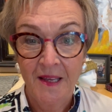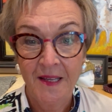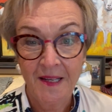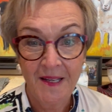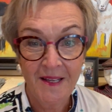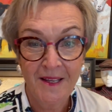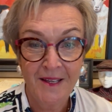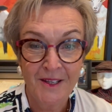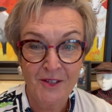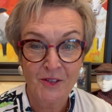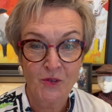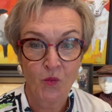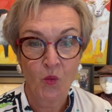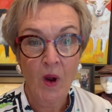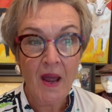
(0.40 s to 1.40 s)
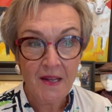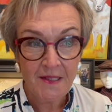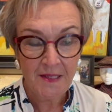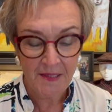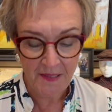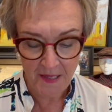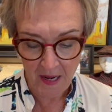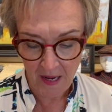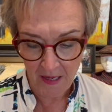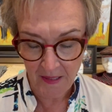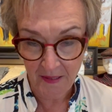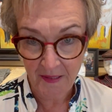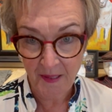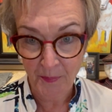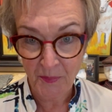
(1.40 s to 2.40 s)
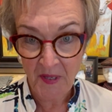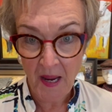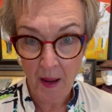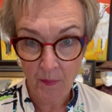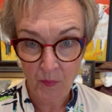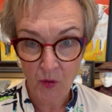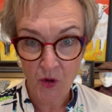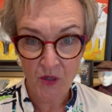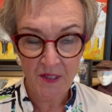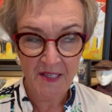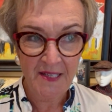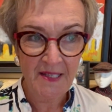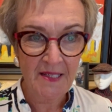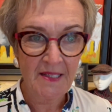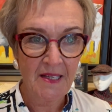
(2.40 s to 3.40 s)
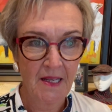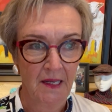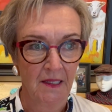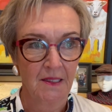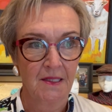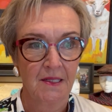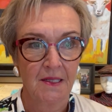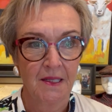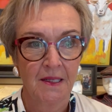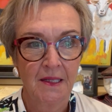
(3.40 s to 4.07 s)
is Wednesday, September 6th.